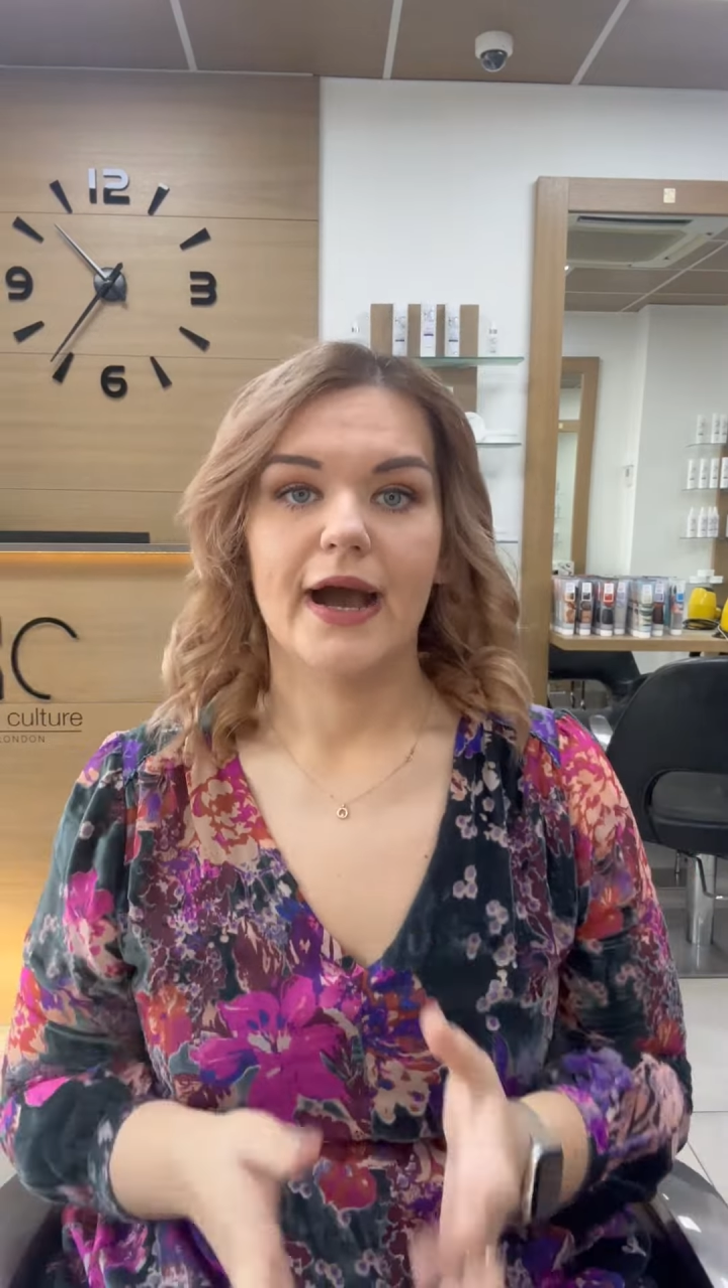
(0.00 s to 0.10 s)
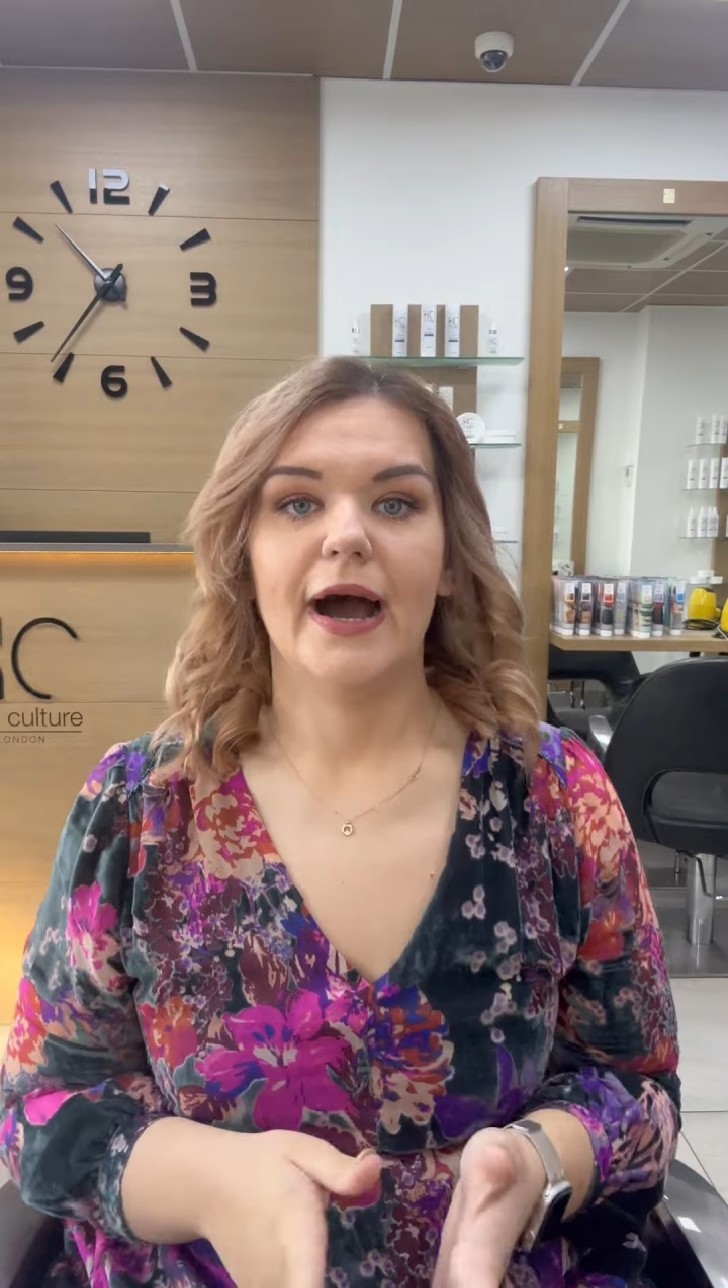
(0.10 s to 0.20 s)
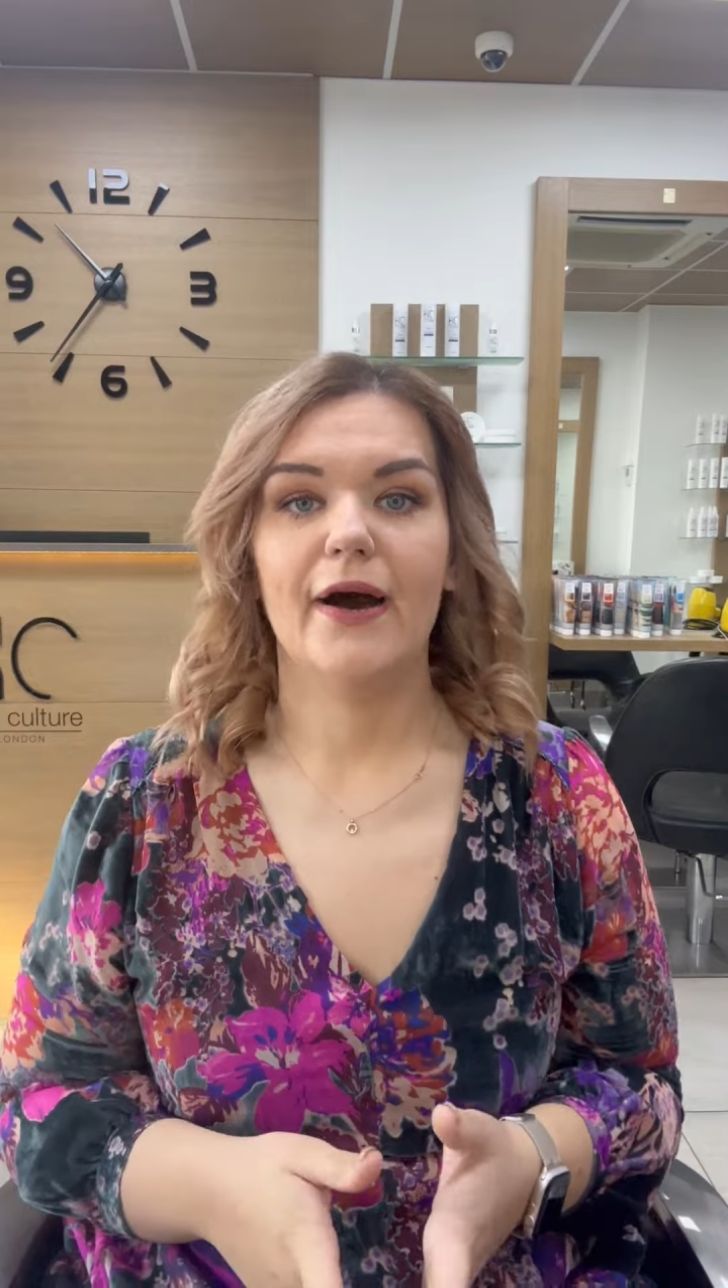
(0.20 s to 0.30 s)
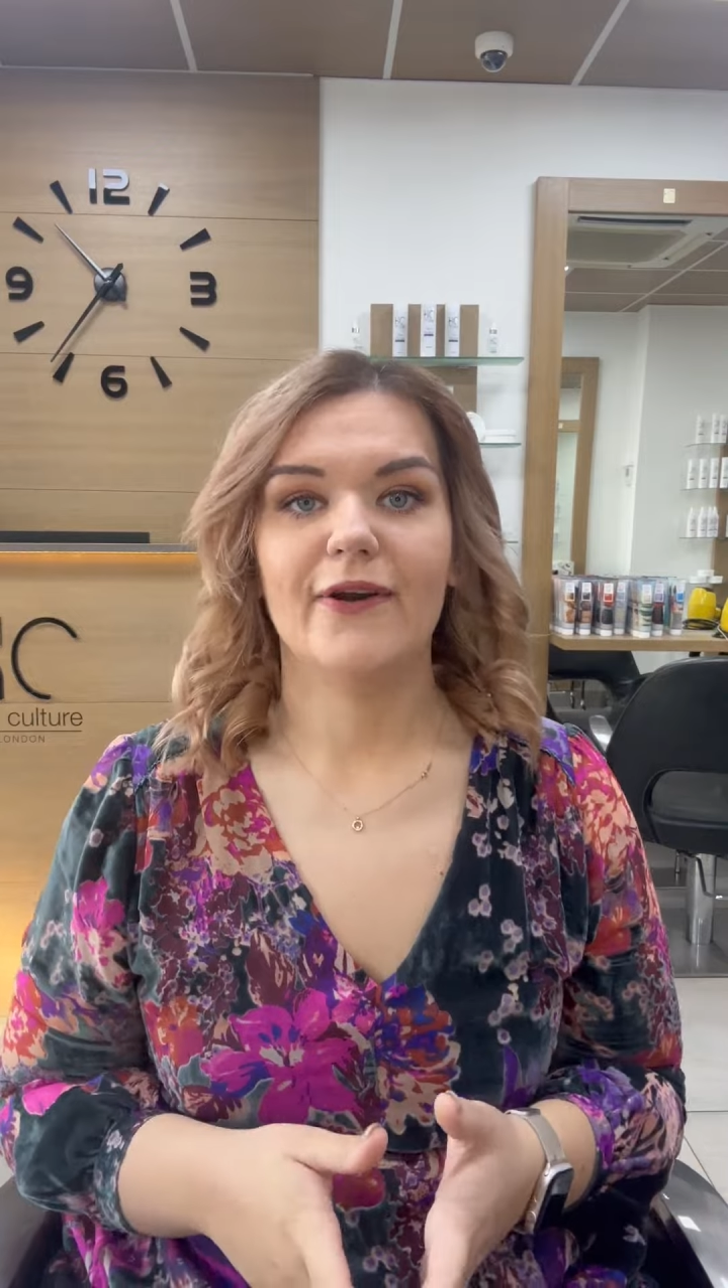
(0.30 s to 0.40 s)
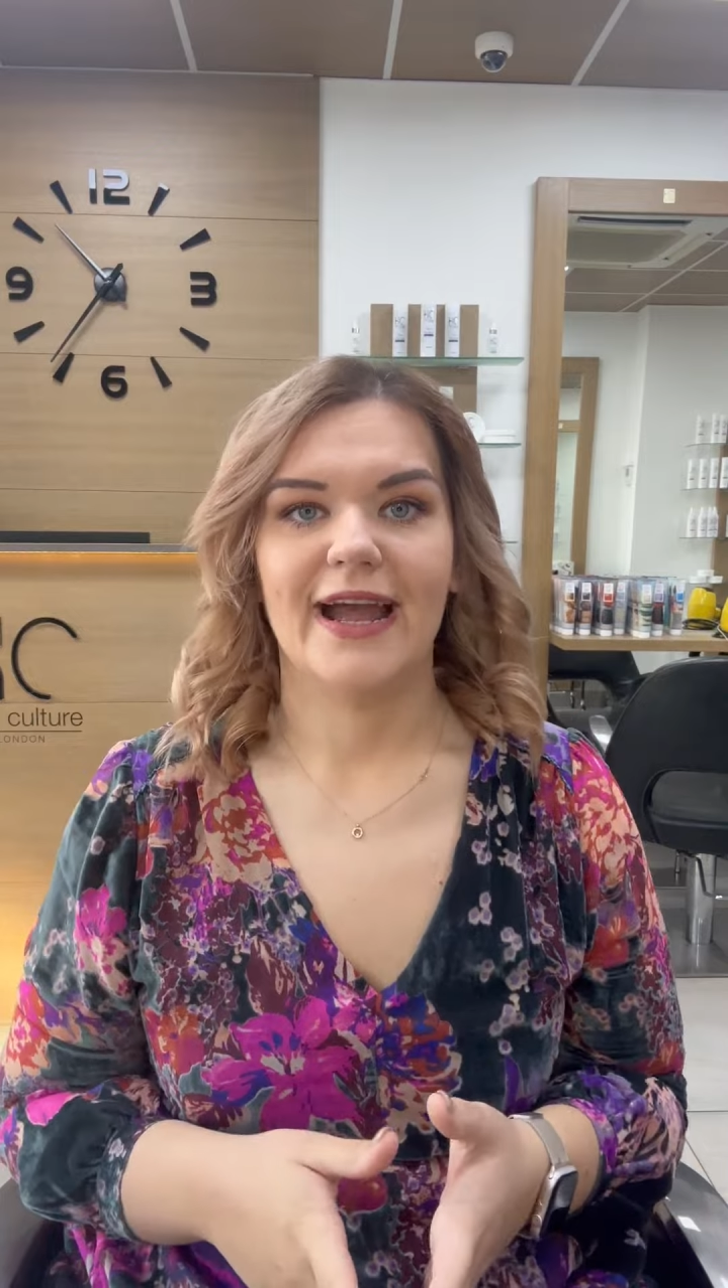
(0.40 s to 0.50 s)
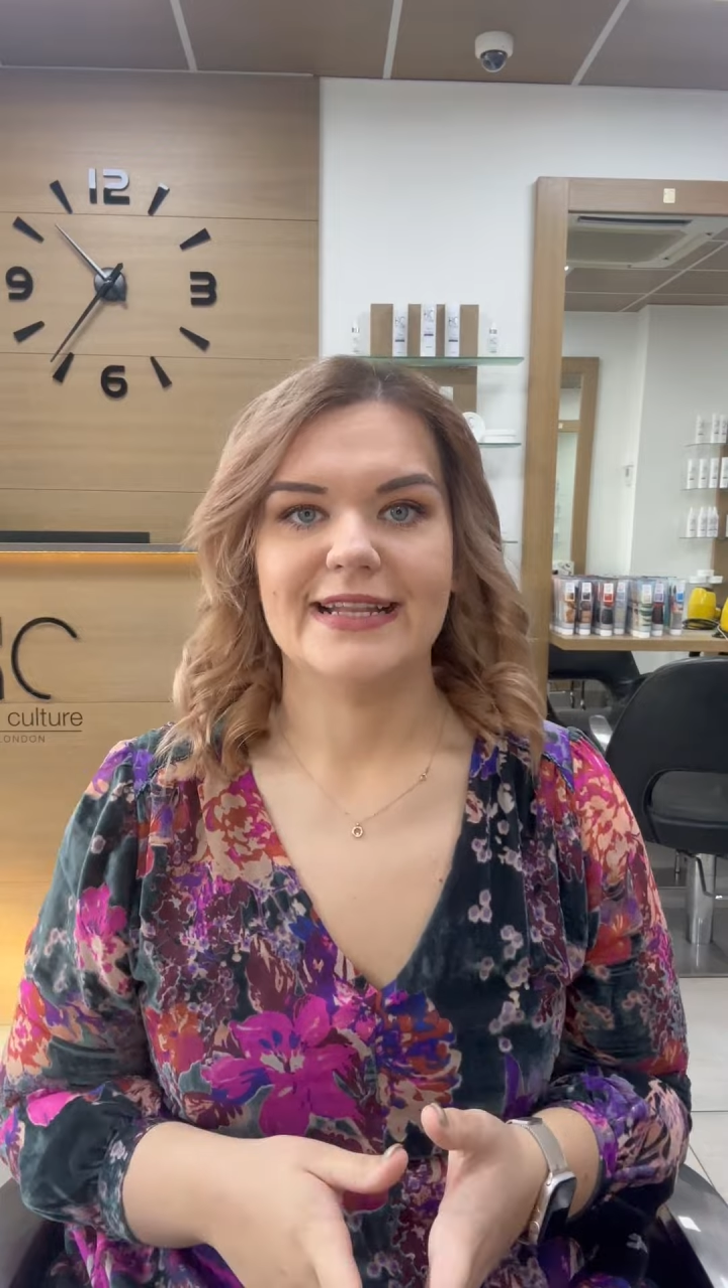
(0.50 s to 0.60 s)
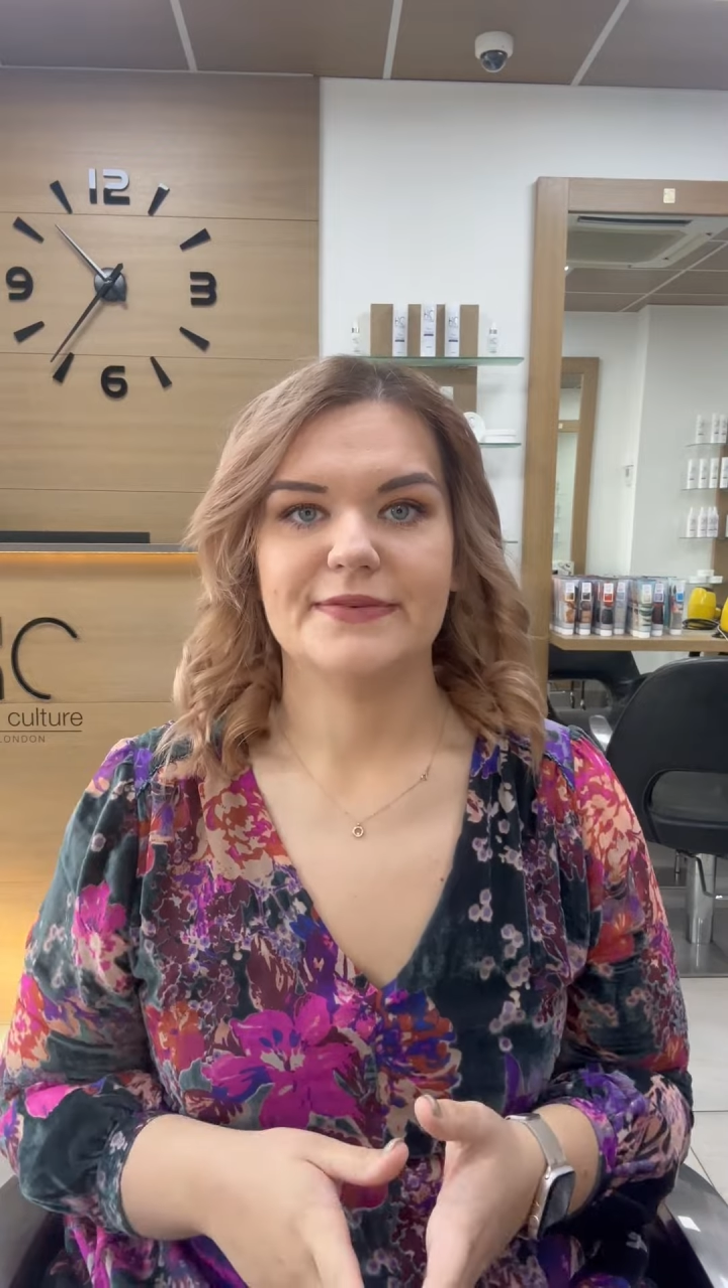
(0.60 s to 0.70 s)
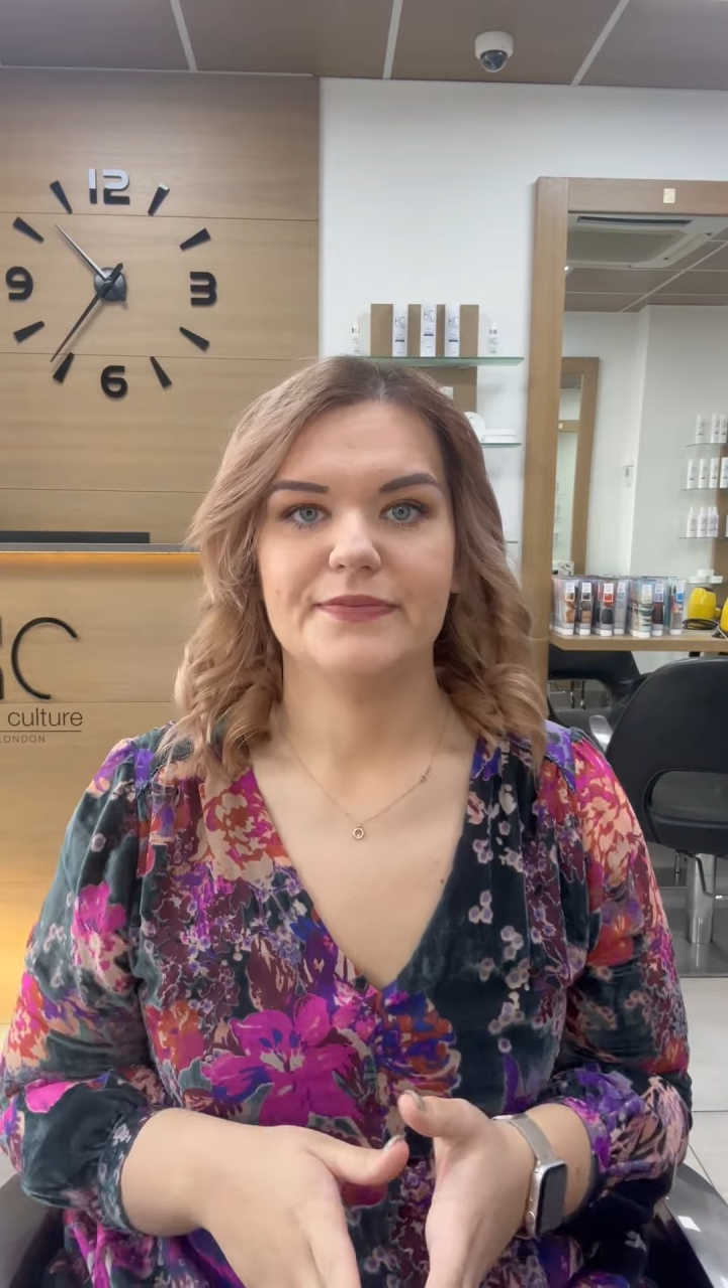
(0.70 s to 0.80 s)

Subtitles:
Alright,